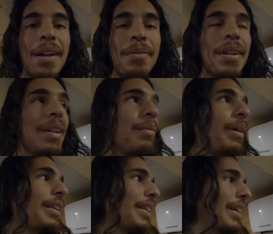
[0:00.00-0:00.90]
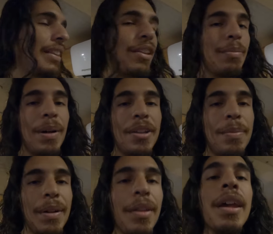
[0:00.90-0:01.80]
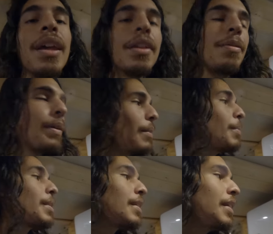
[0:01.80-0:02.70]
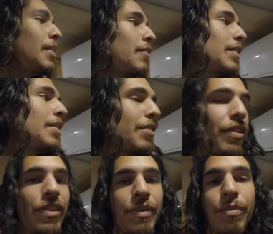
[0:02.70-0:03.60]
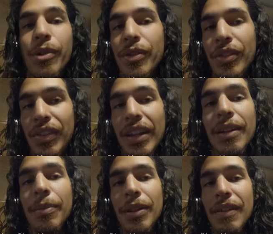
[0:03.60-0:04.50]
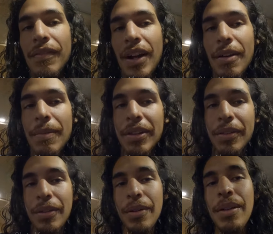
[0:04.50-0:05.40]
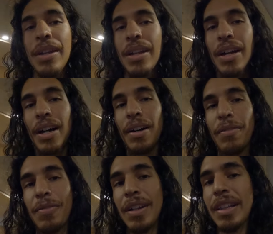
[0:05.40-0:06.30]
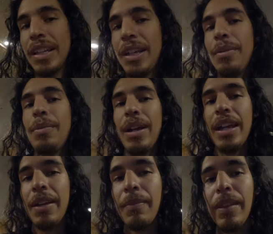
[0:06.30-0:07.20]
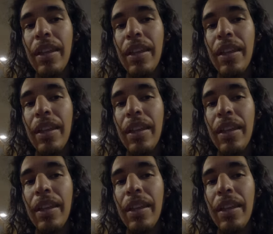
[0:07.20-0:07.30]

I really want in this bus build, to be able to live in a sus more sustainable, environmental uh, friendly way.